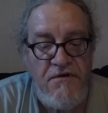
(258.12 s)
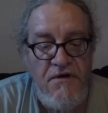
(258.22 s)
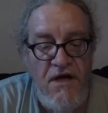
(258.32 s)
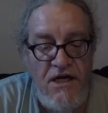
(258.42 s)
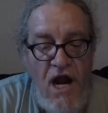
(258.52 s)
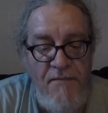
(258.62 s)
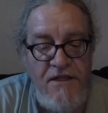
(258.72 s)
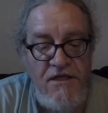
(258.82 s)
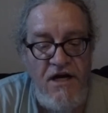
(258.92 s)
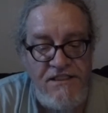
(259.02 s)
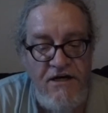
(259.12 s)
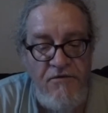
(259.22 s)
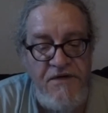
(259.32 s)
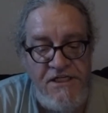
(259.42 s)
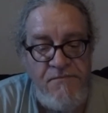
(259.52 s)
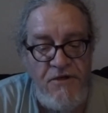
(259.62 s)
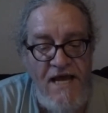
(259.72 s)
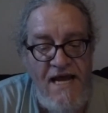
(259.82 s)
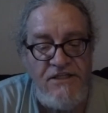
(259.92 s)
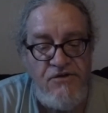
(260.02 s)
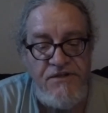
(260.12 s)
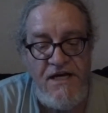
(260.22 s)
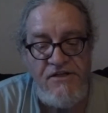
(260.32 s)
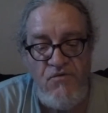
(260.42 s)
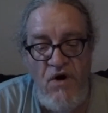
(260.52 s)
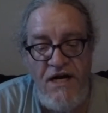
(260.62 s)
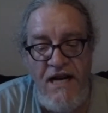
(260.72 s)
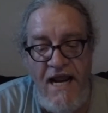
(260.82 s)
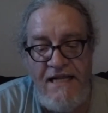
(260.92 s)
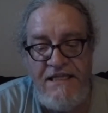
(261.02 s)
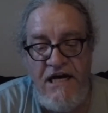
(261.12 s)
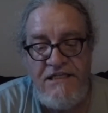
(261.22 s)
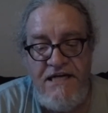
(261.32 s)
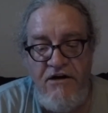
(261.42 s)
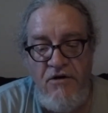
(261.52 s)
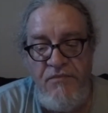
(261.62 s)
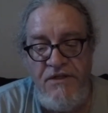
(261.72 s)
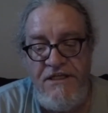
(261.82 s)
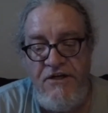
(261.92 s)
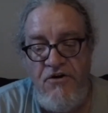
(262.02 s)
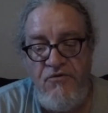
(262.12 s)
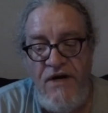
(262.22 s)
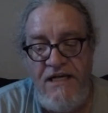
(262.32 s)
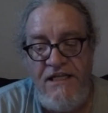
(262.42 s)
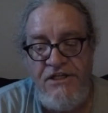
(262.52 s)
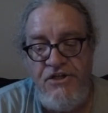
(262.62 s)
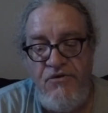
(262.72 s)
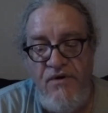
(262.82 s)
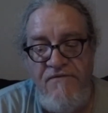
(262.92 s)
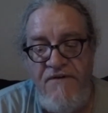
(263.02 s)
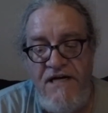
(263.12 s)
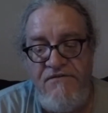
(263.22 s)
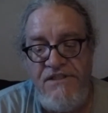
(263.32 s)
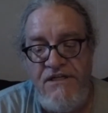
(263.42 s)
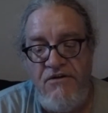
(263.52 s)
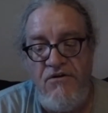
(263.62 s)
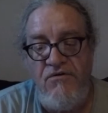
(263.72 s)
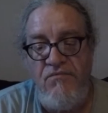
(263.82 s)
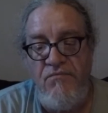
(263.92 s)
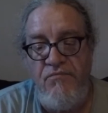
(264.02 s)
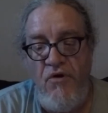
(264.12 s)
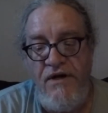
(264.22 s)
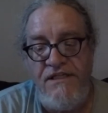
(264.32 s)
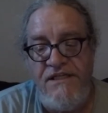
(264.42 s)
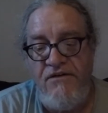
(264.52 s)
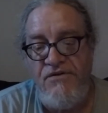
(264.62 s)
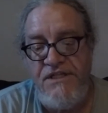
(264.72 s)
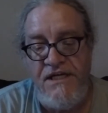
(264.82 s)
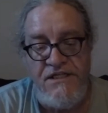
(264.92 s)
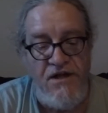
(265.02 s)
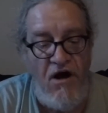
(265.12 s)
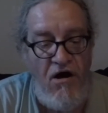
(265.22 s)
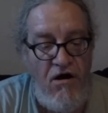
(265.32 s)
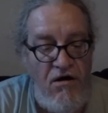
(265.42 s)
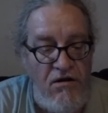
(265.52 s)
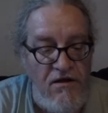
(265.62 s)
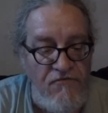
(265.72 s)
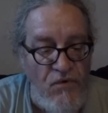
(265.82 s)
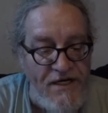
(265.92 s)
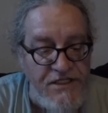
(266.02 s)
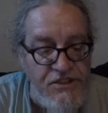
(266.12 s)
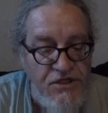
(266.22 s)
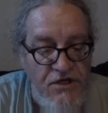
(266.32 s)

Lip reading: a copy of the Ontario Municipal Act 2001, and the Ontario Building Code Regulation 350.06, all of which